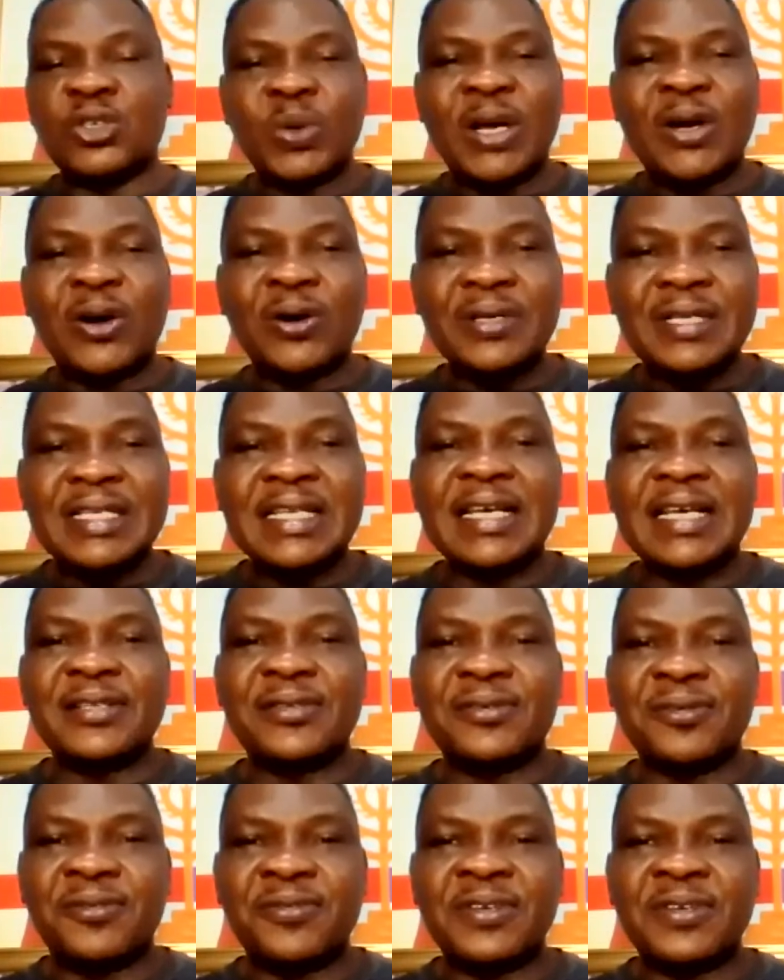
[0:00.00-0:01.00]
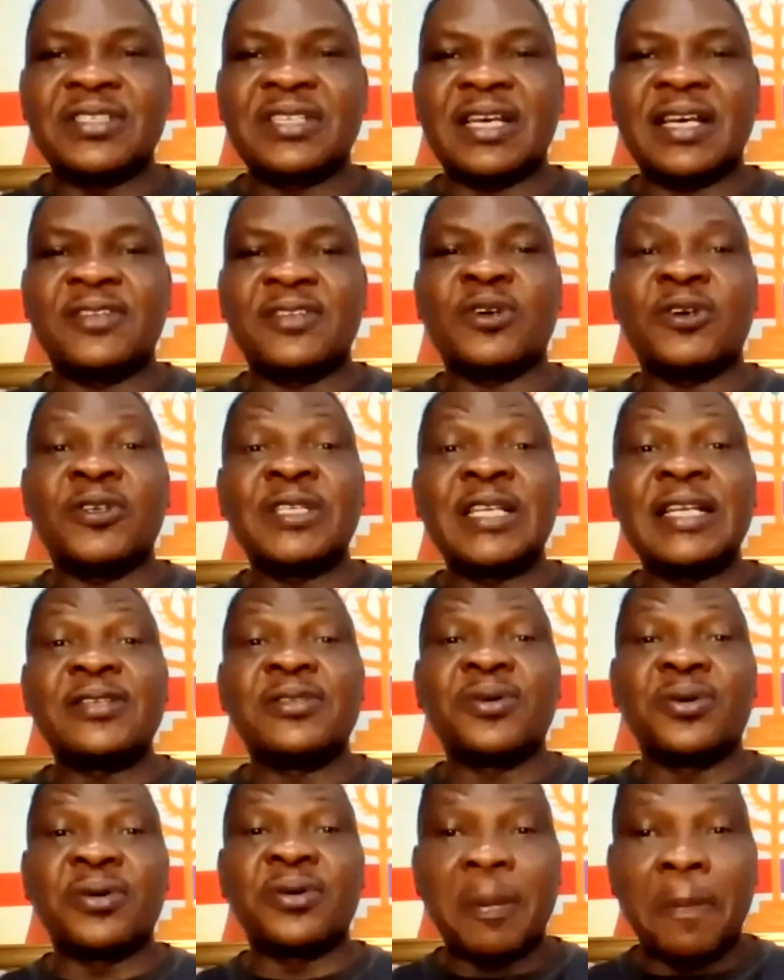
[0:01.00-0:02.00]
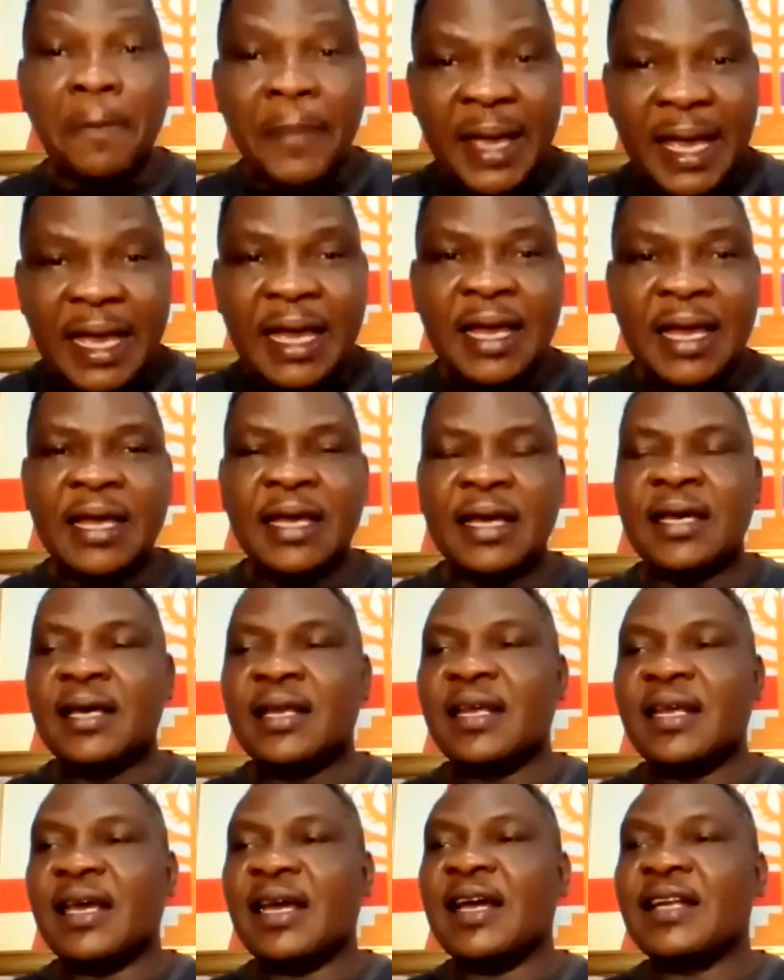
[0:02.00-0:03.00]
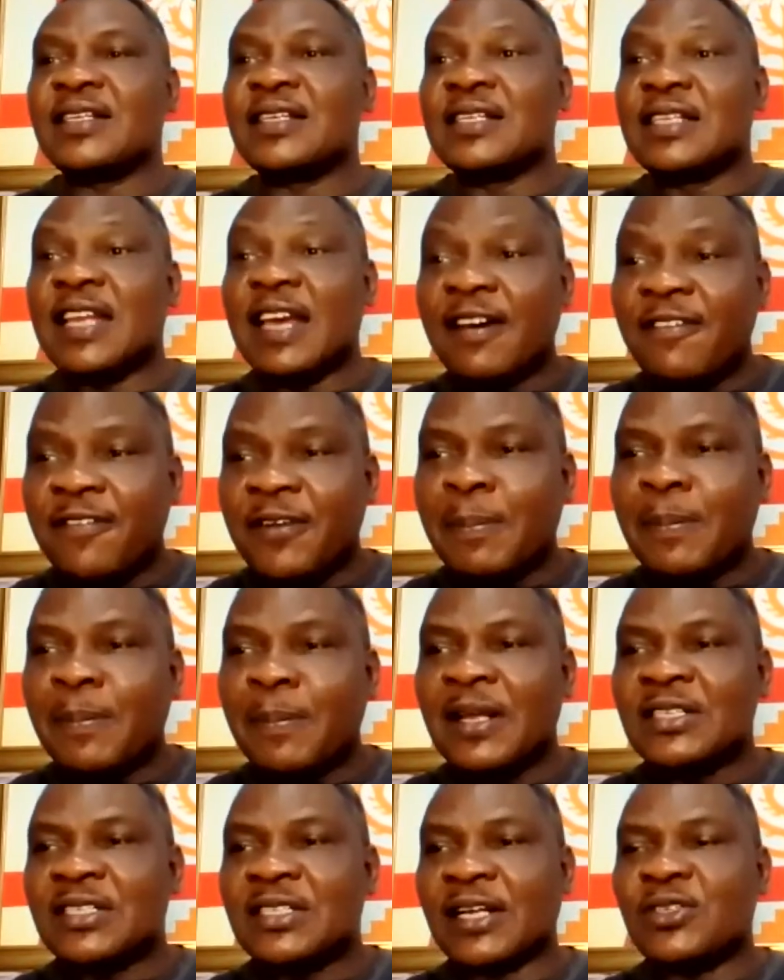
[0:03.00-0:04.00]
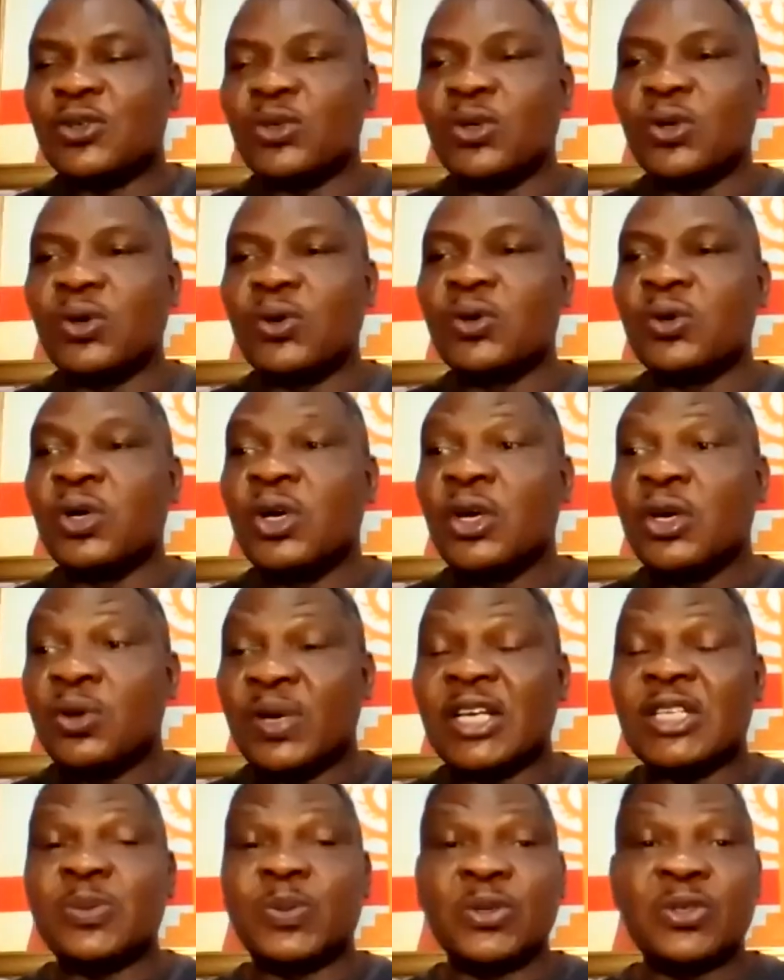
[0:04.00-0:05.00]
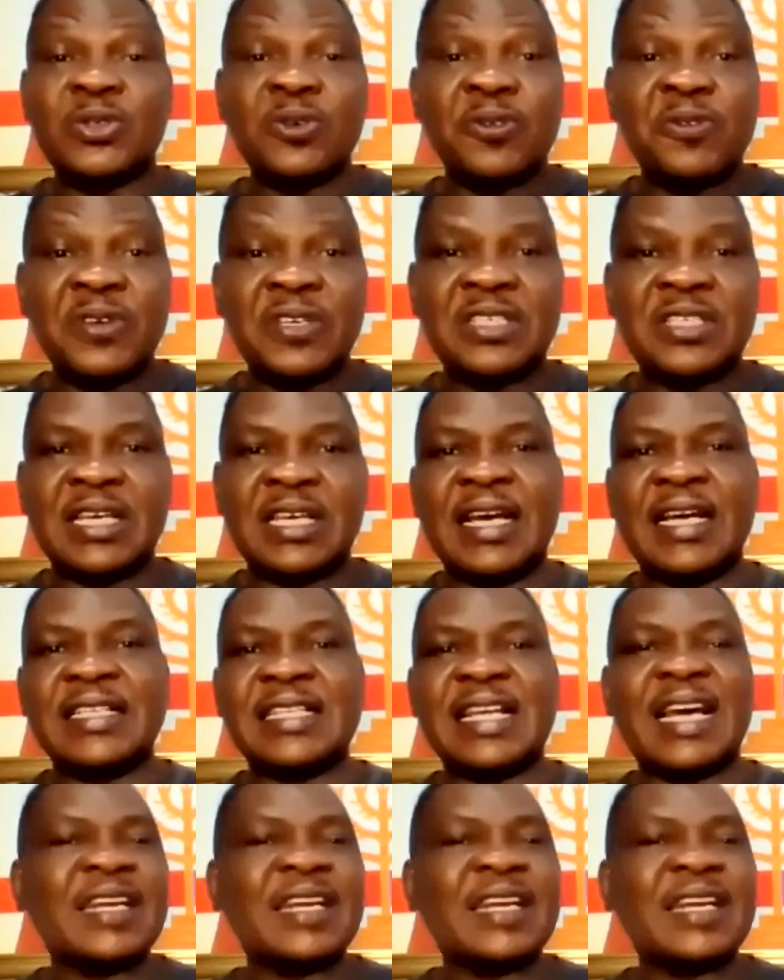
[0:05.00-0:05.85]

You were ordained to fix the earth. You're ordained to repair the earth. In every place that you go, you are supposed to fix the earth.